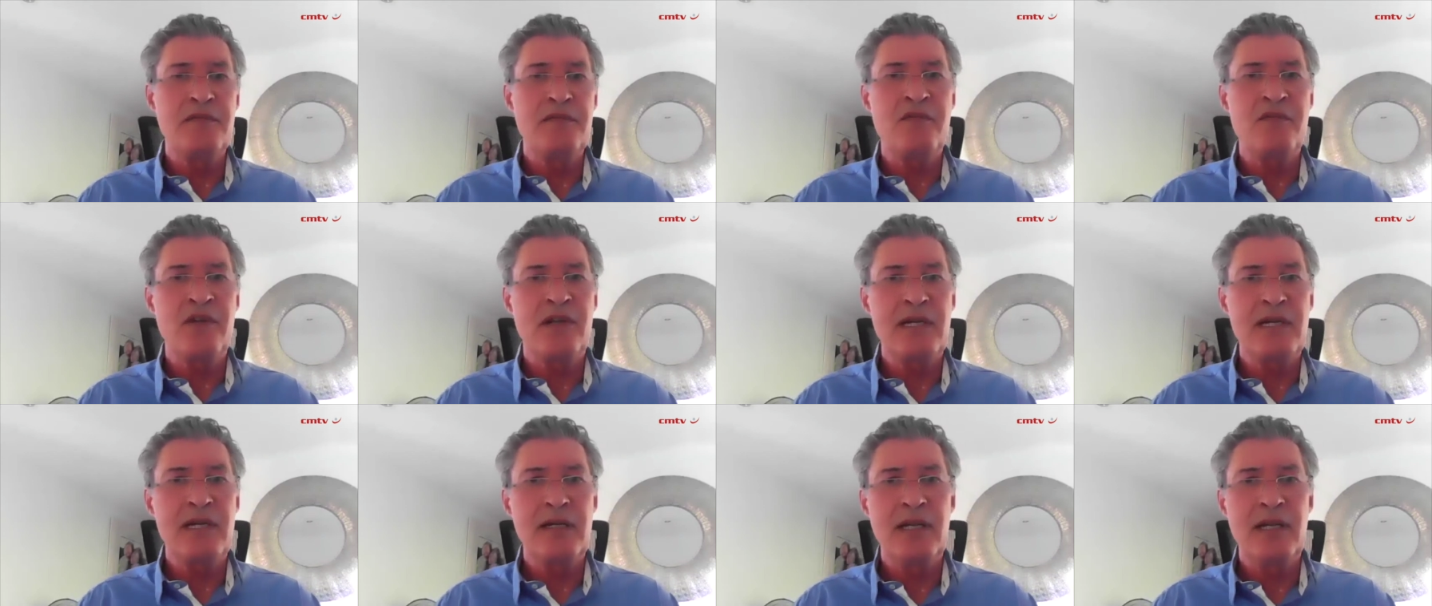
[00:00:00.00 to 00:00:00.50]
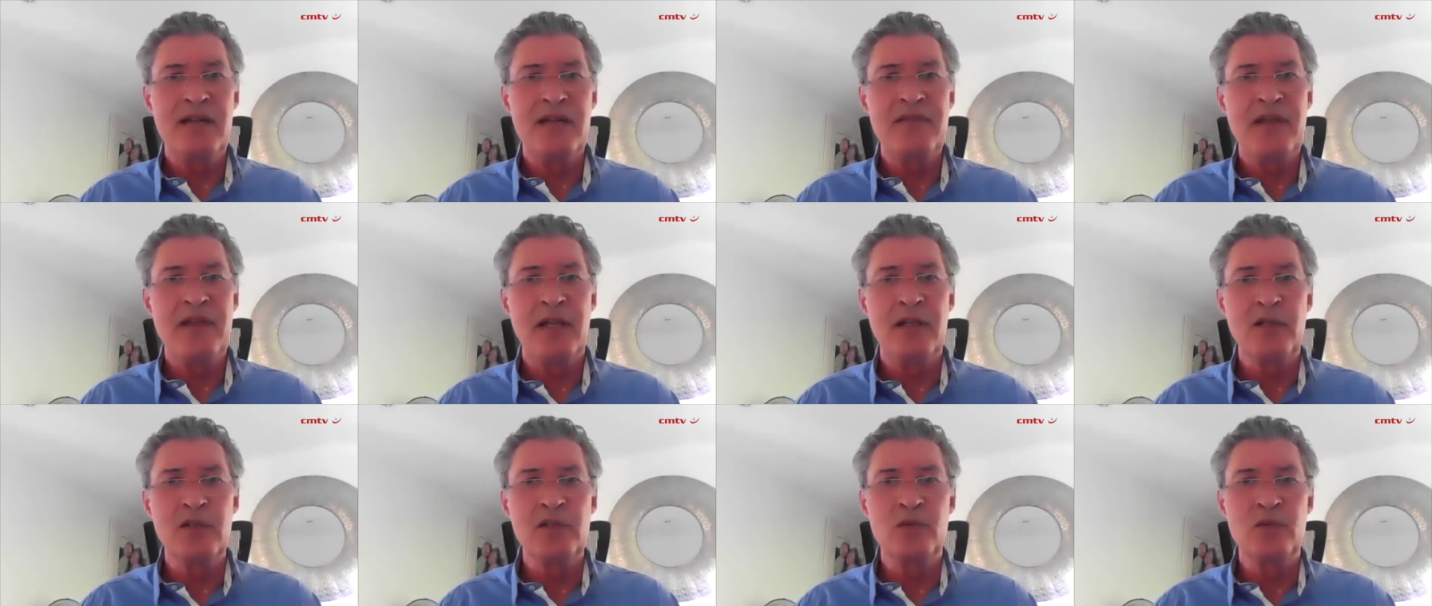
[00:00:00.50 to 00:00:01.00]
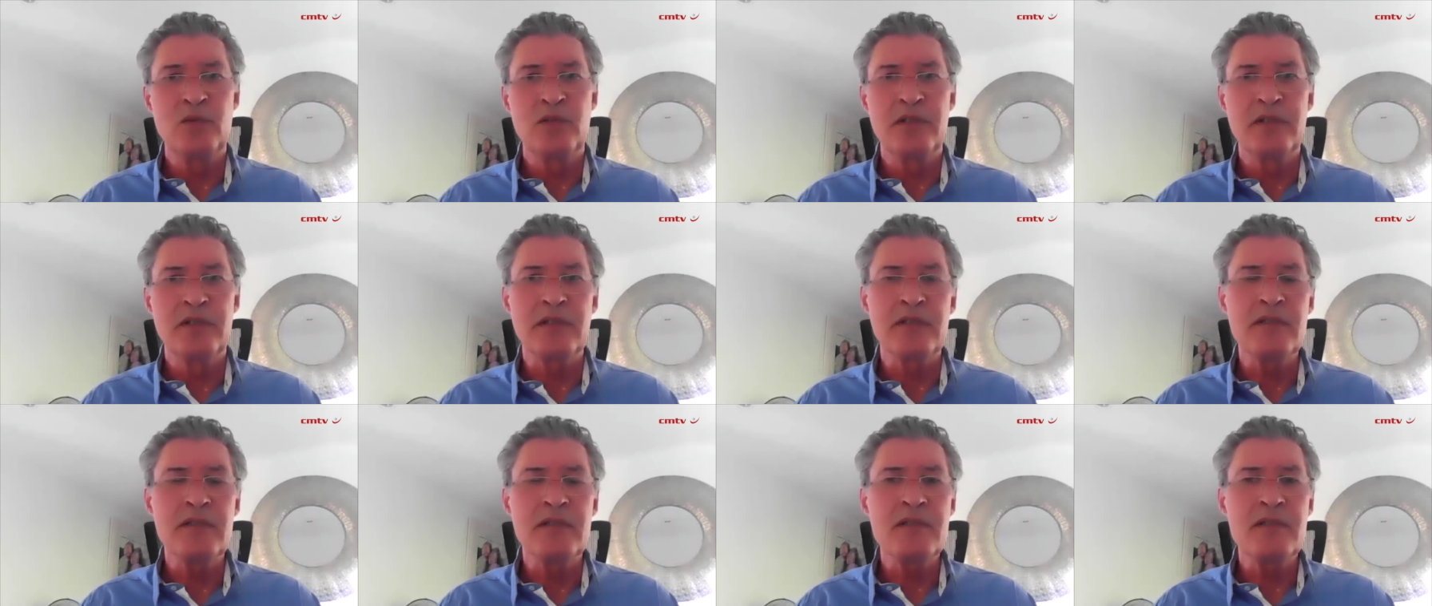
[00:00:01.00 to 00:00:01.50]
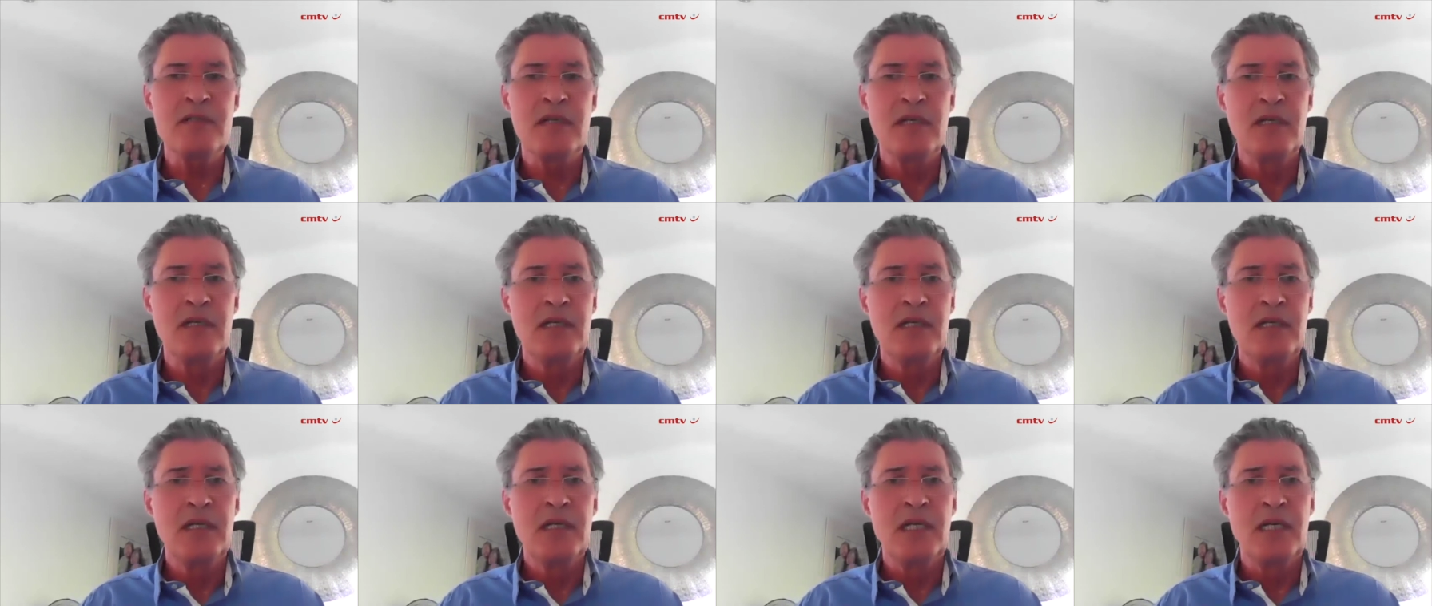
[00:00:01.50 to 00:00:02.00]
frontline health workers,
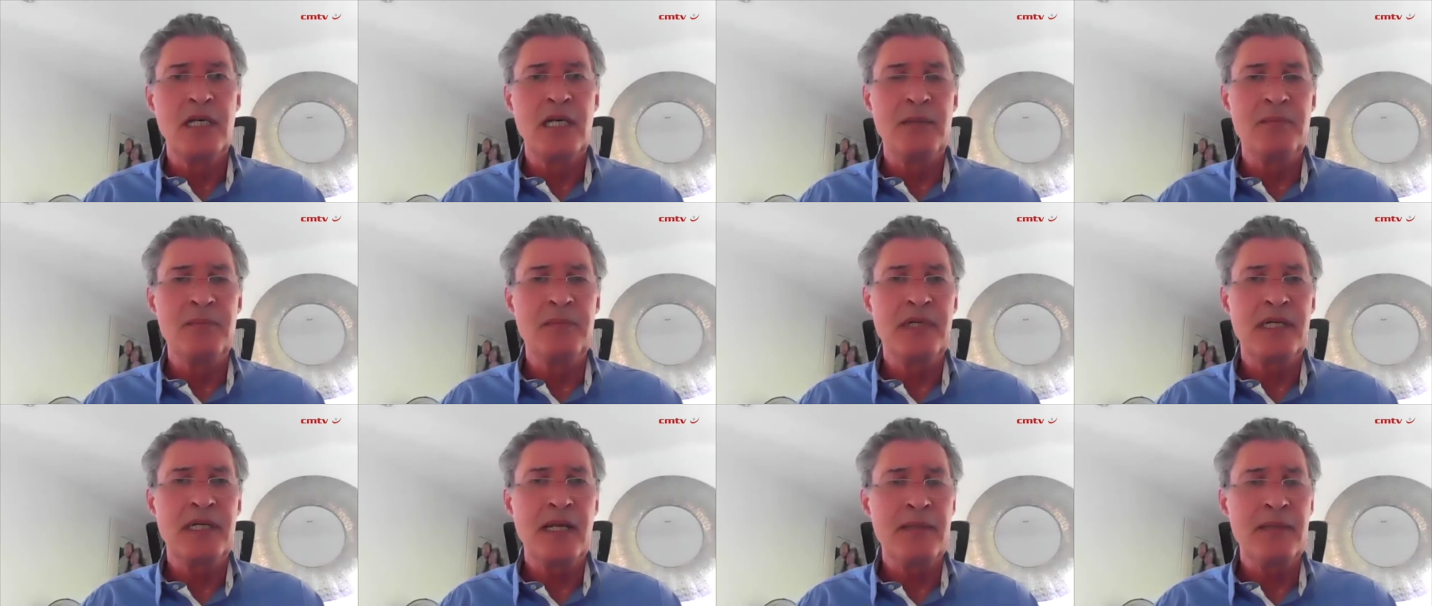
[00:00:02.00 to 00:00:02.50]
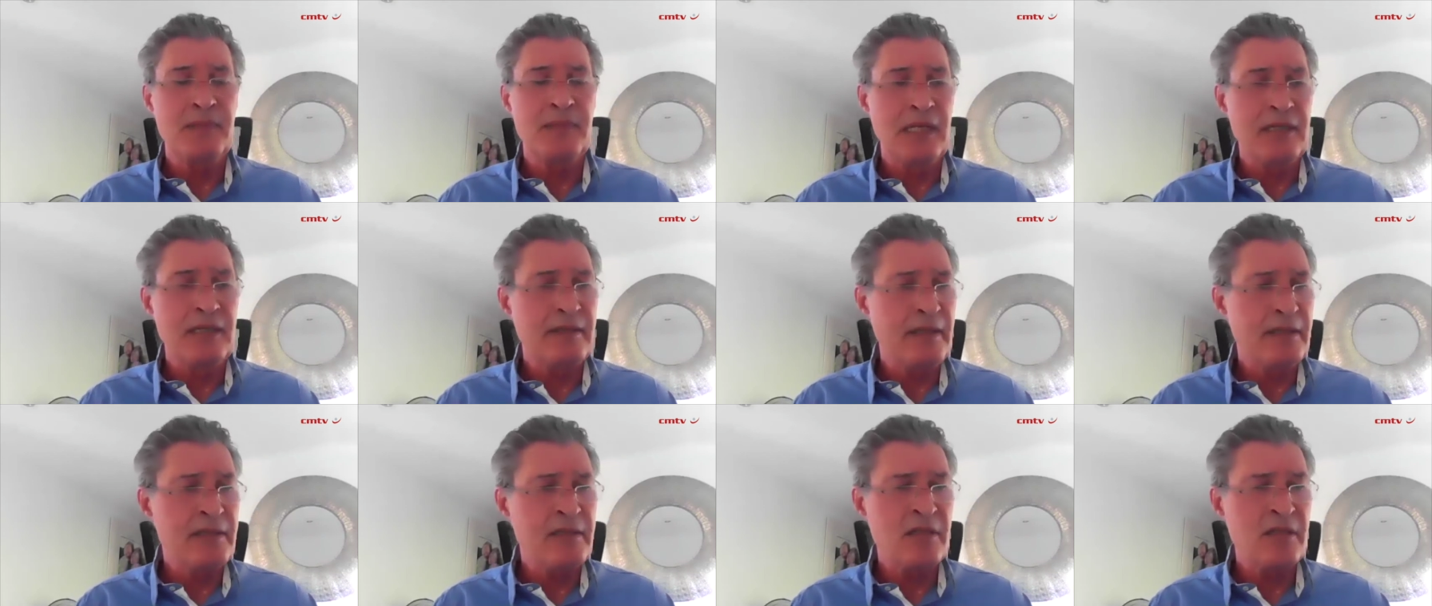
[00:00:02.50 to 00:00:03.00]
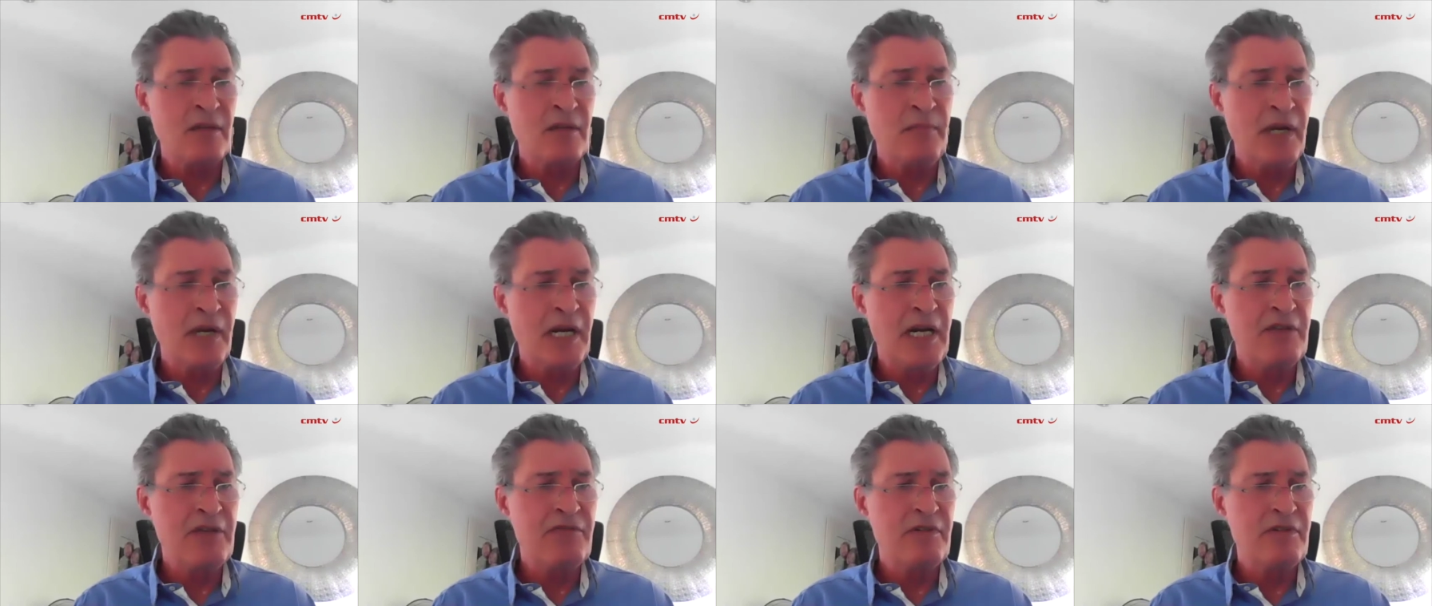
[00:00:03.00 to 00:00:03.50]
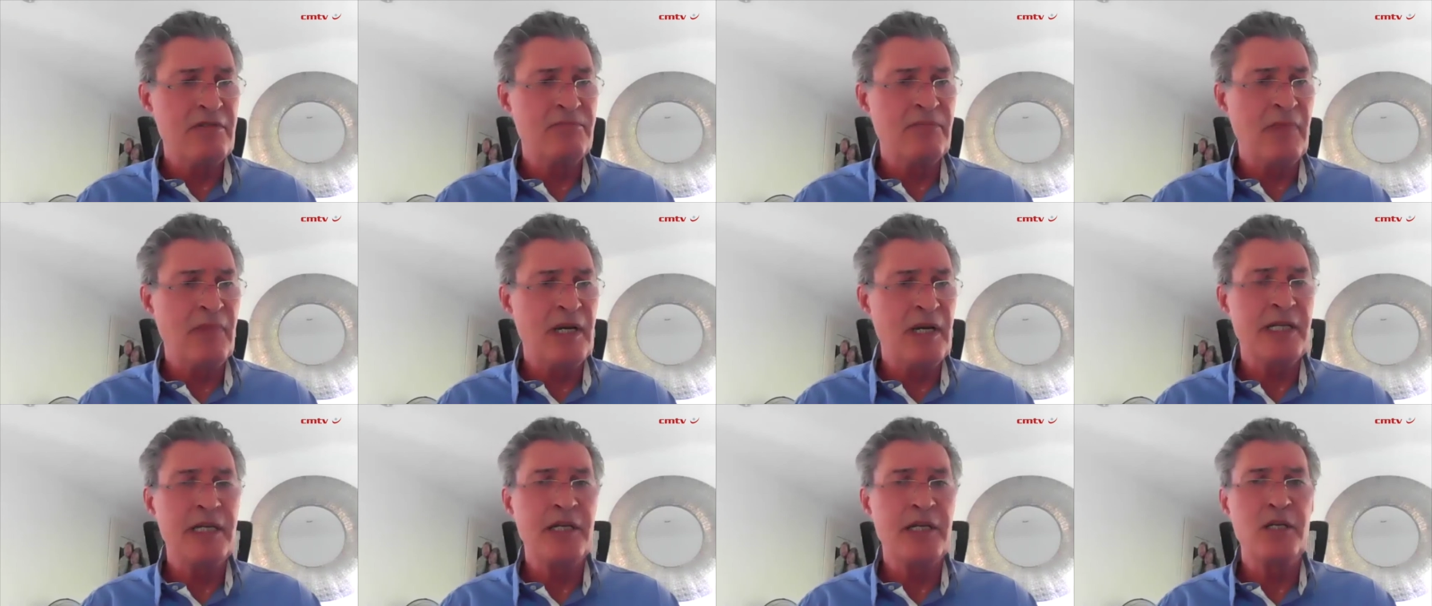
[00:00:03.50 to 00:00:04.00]
that's not
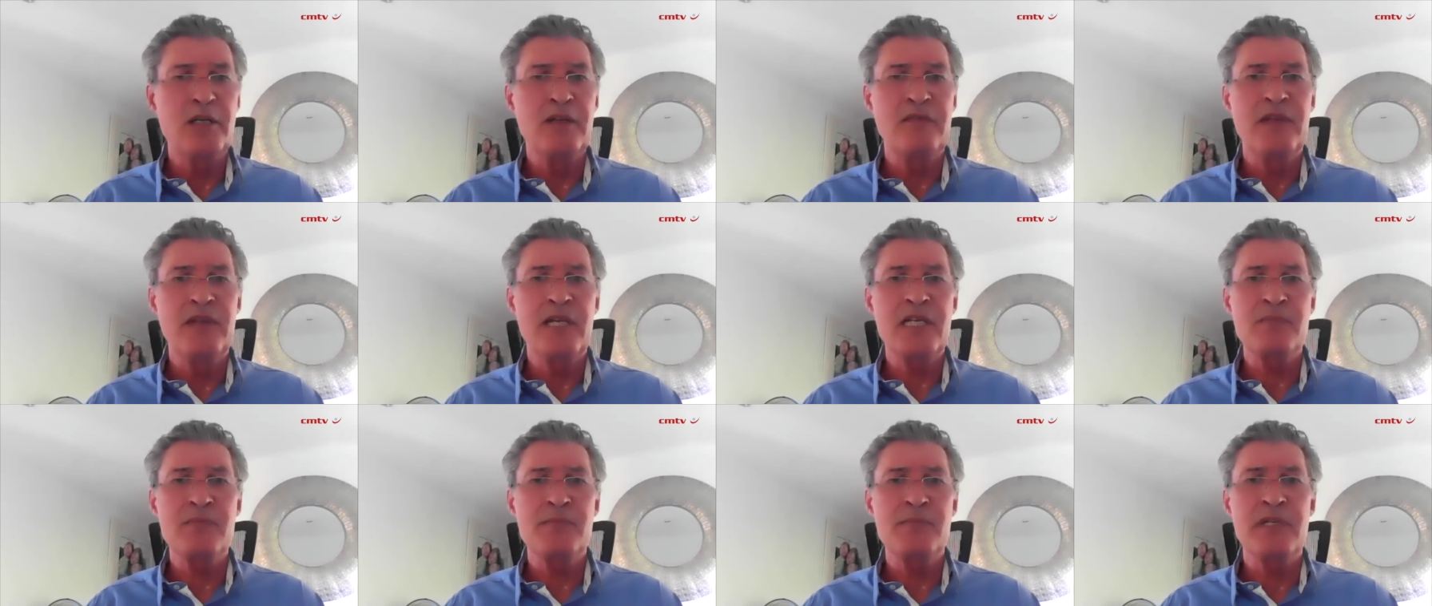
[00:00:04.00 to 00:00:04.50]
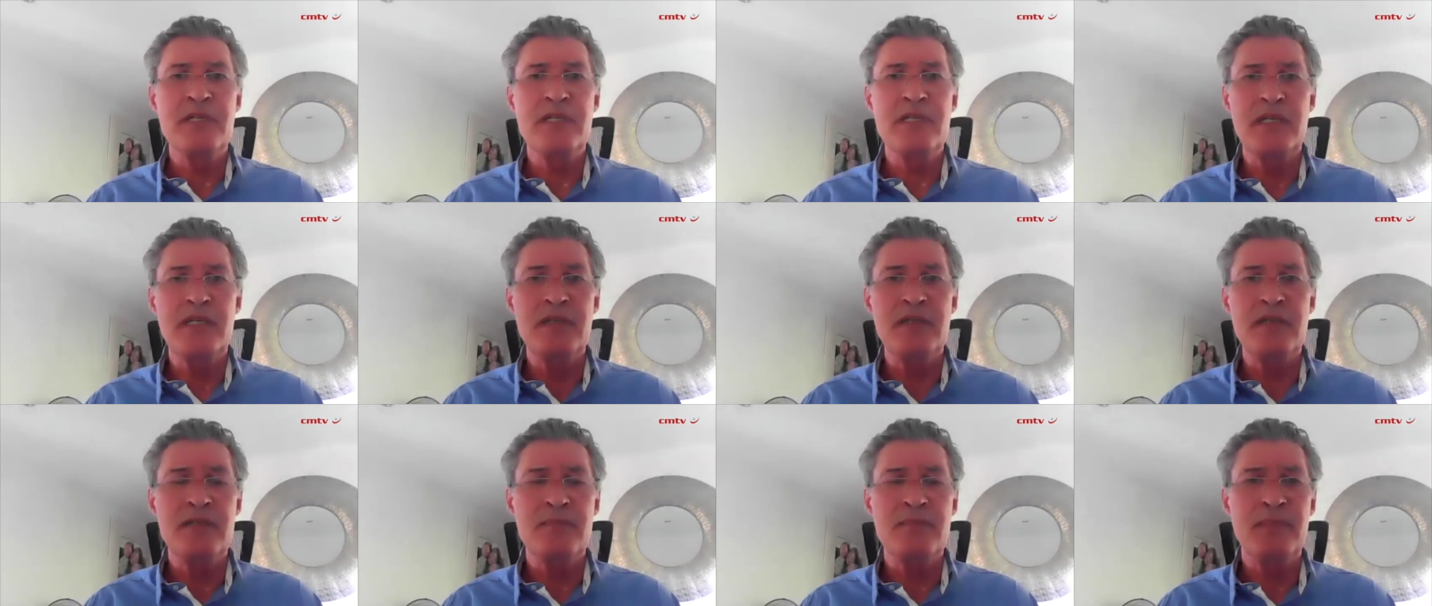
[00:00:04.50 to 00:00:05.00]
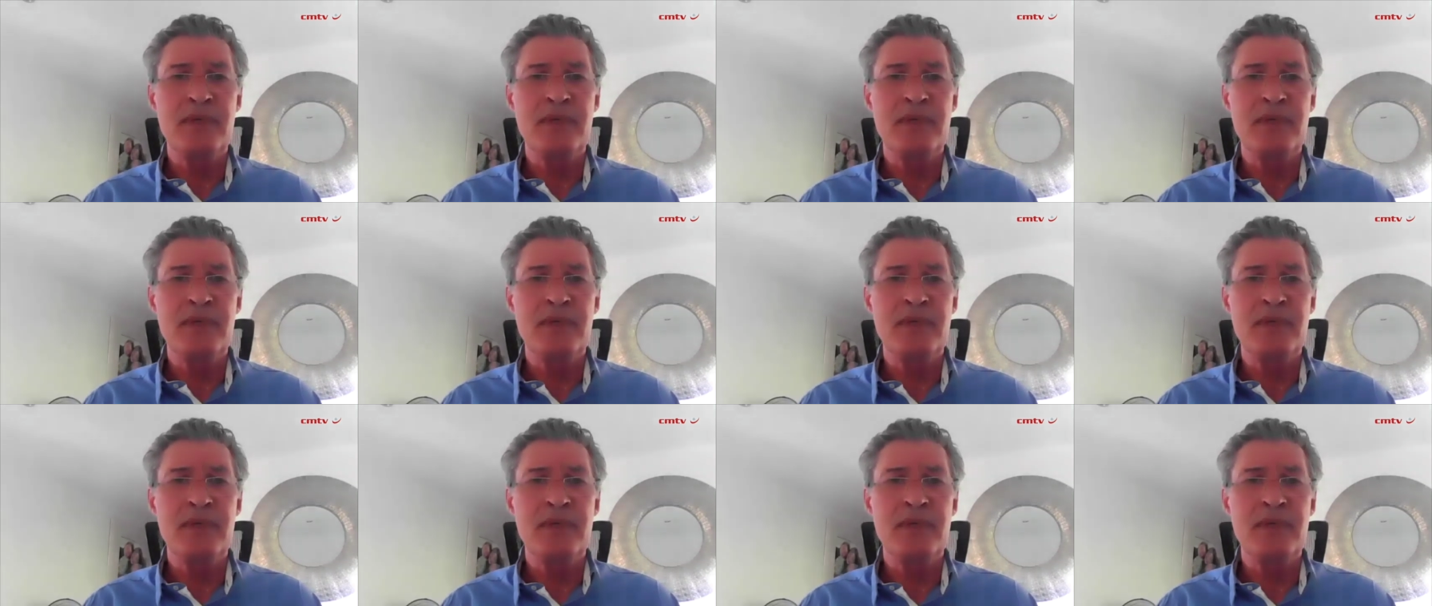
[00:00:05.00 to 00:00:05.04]
my area of expertise.